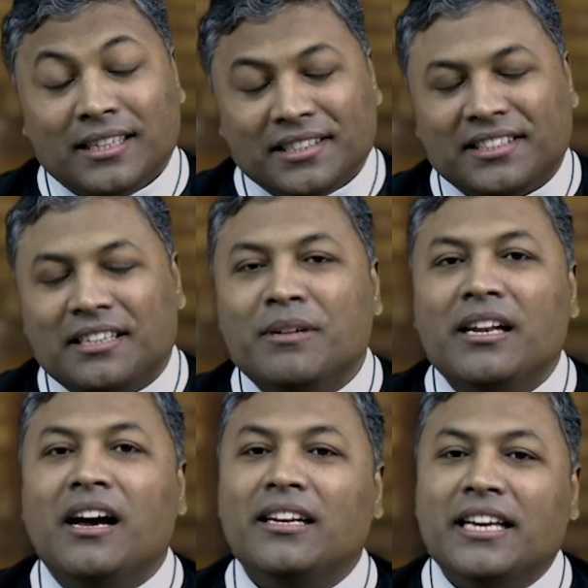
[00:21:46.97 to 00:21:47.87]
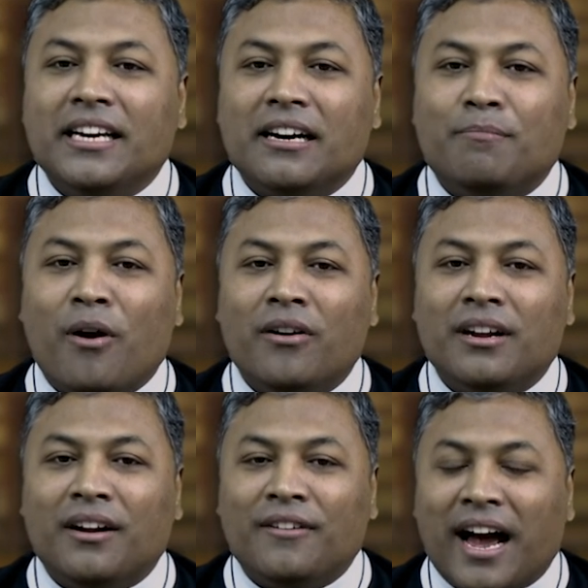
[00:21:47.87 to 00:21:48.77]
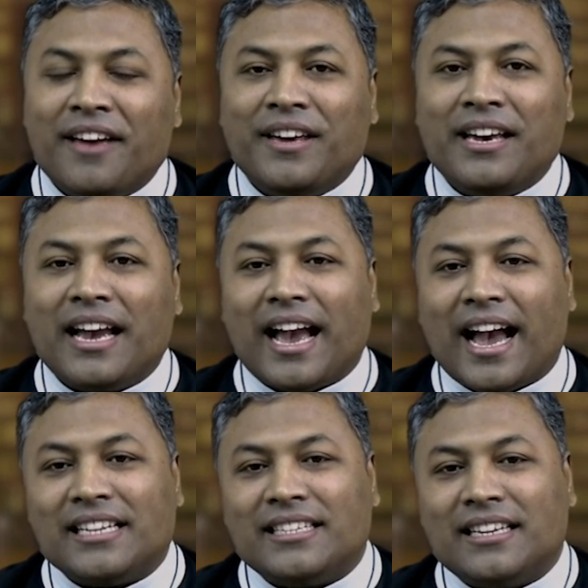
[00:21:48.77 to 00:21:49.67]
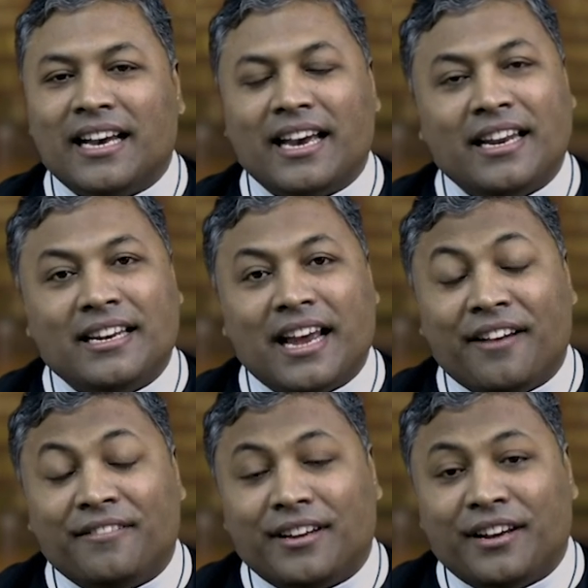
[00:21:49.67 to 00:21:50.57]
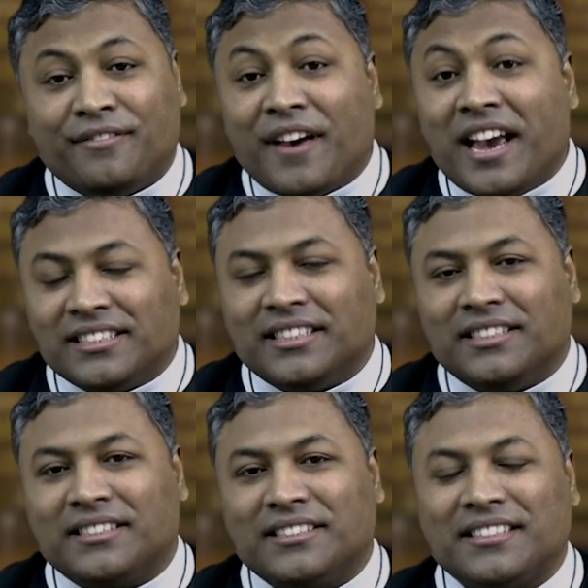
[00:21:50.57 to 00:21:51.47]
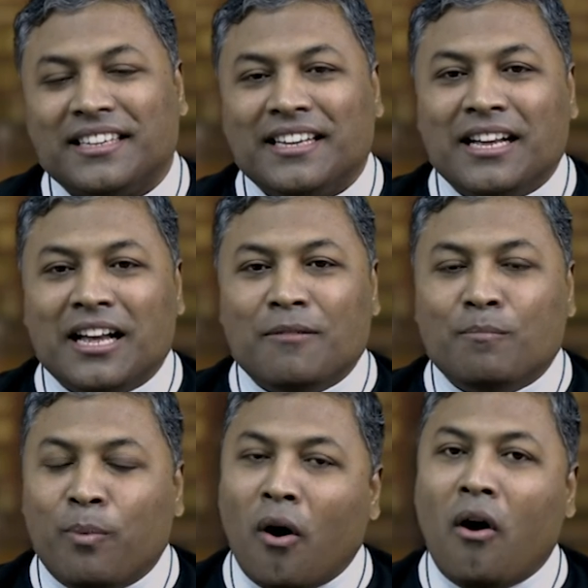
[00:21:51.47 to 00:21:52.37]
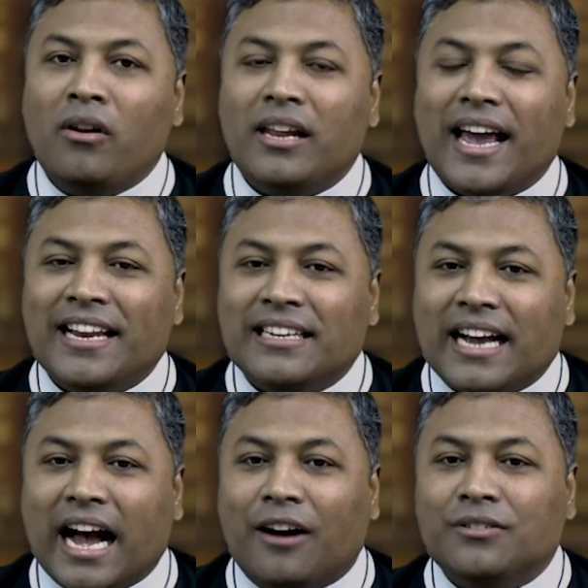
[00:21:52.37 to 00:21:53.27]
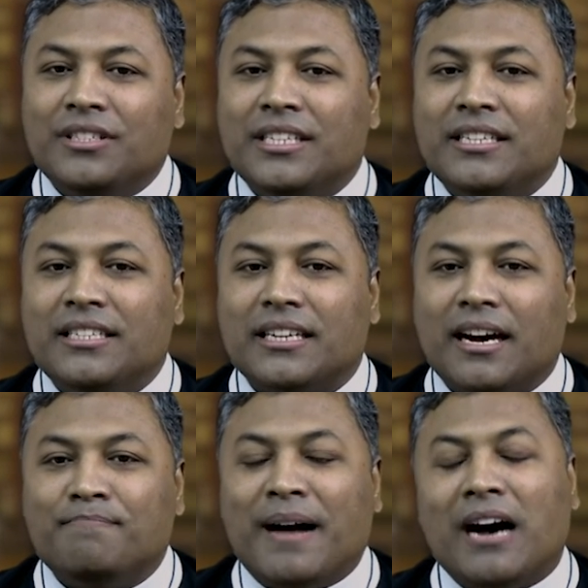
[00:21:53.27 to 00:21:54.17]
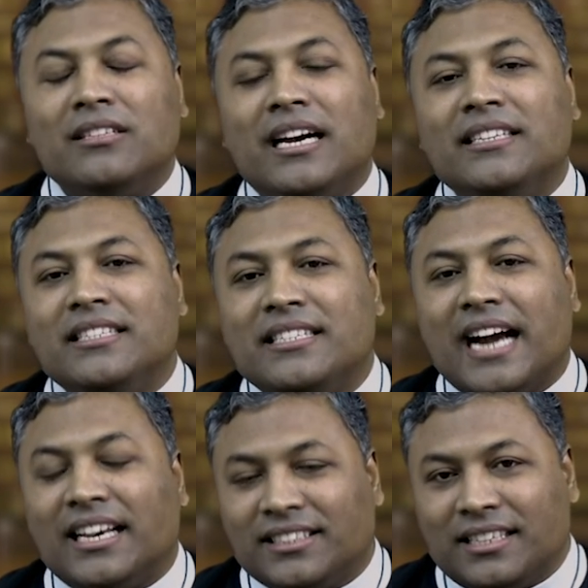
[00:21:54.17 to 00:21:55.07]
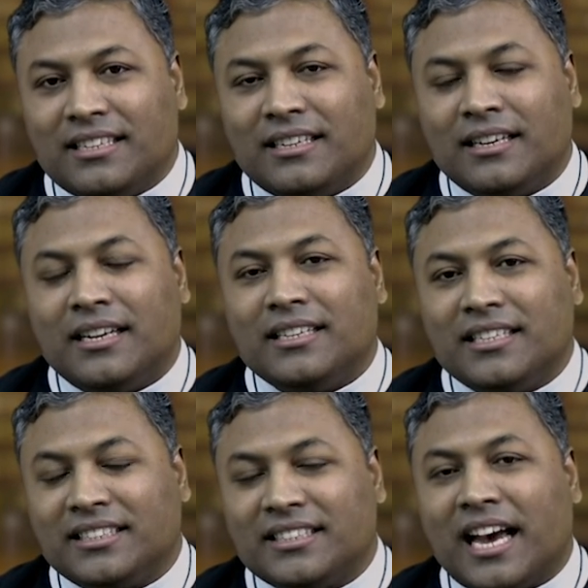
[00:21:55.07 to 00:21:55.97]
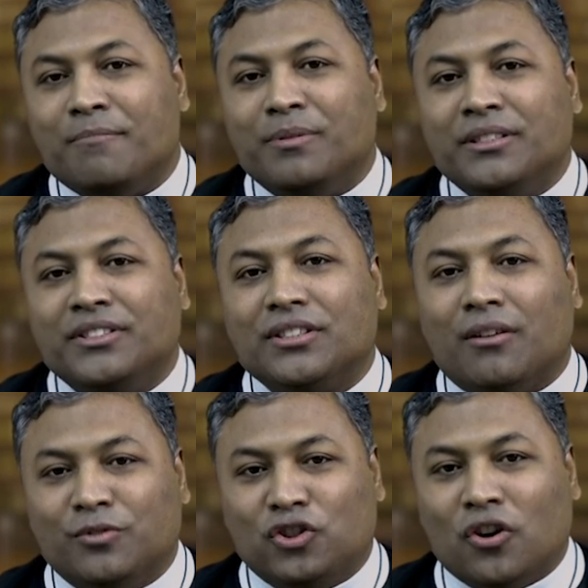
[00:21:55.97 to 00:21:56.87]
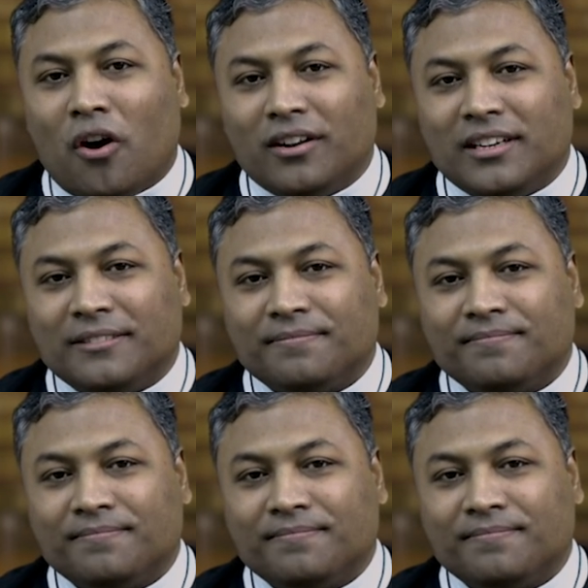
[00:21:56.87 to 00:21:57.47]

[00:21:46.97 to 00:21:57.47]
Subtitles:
Similarly, upon arriving at in Ephesus, Paul encountered about a dozen disciples of John.